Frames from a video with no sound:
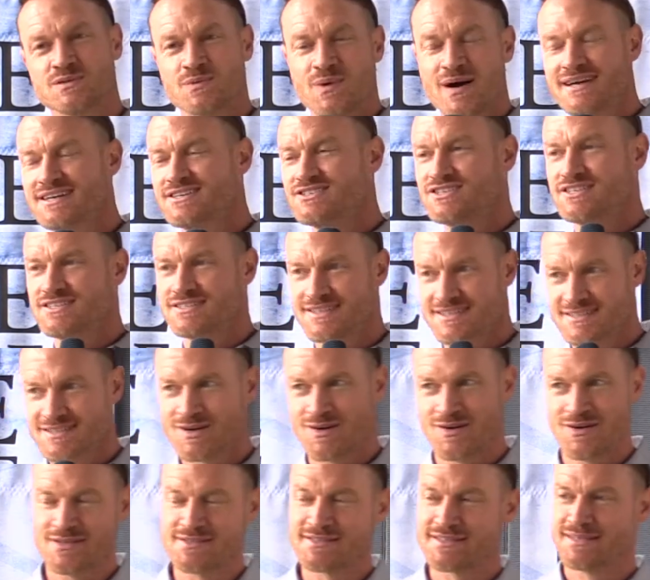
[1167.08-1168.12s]
why Jesus
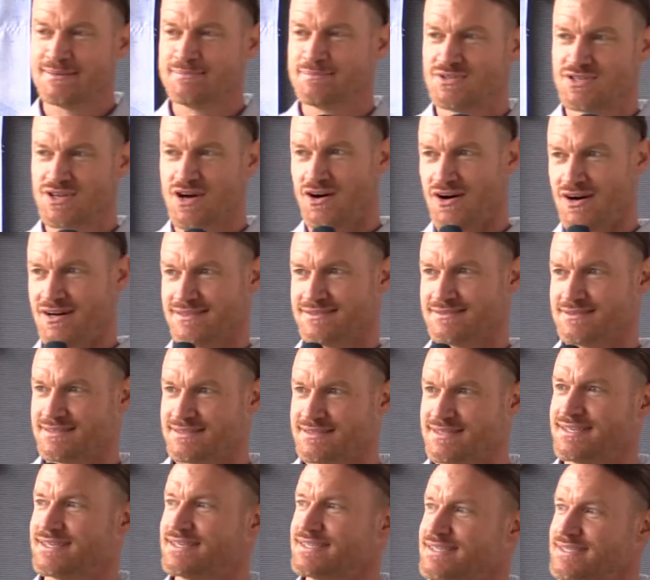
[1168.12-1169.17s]
calls them
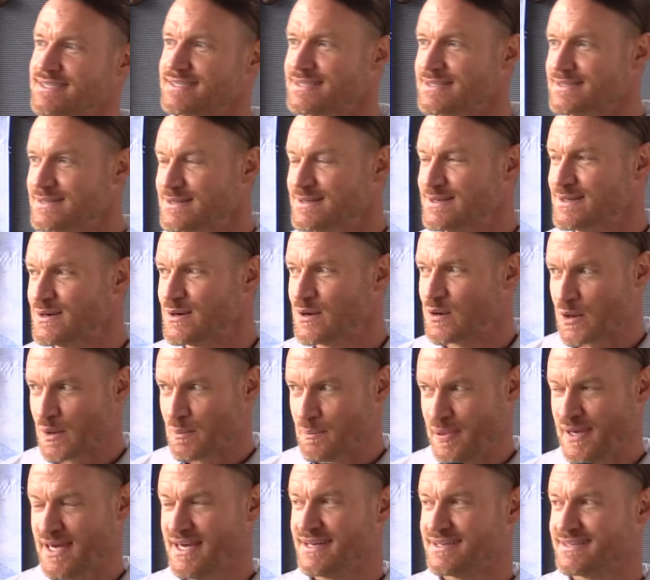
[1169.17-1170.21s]
dogs or
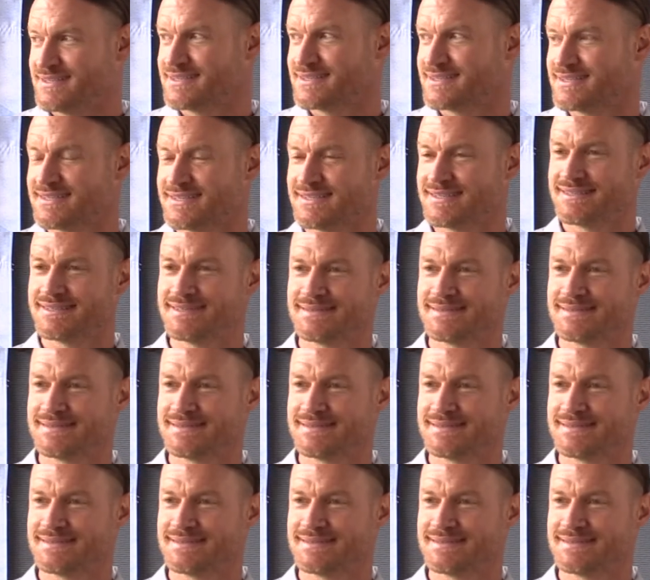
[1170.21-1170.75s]
pigs.